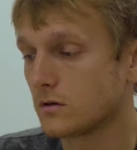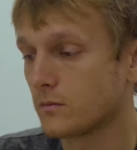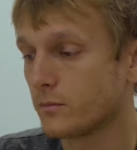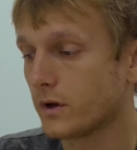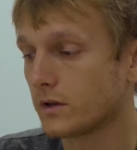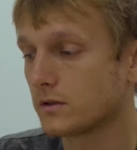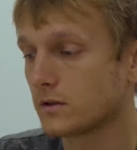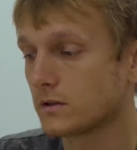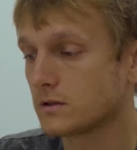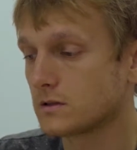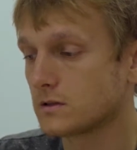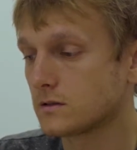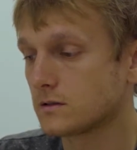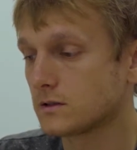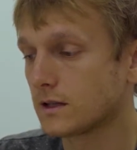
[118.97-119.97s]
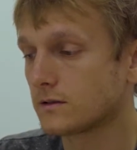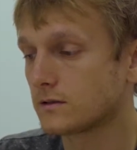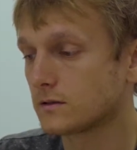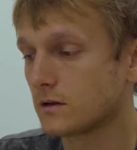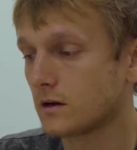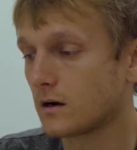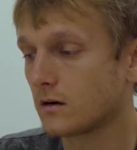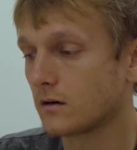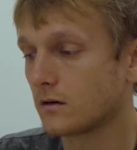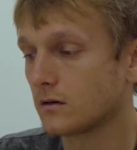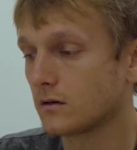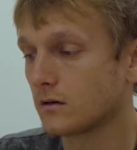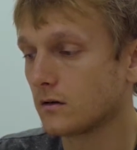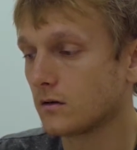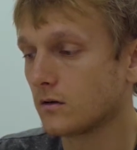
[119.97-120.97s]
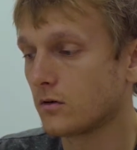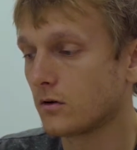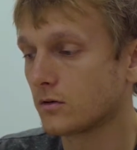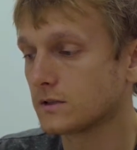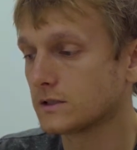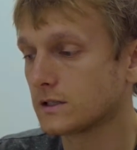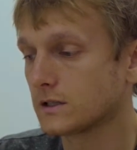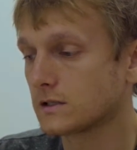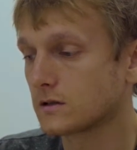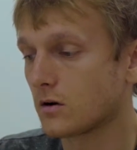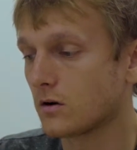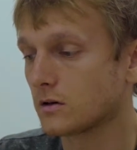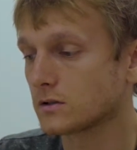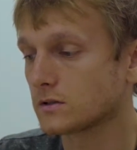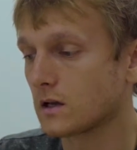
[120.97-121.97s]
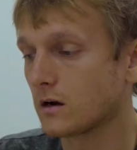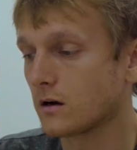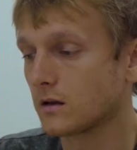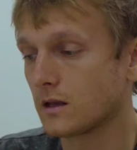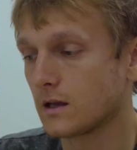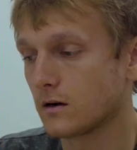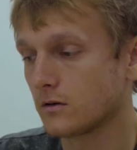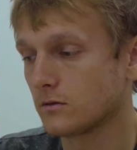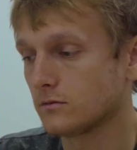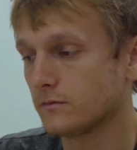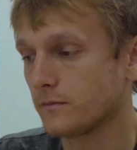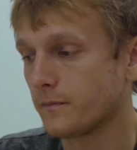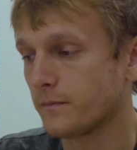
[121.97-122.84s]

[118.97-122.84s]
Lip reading: buttons that are along this cross are yellow,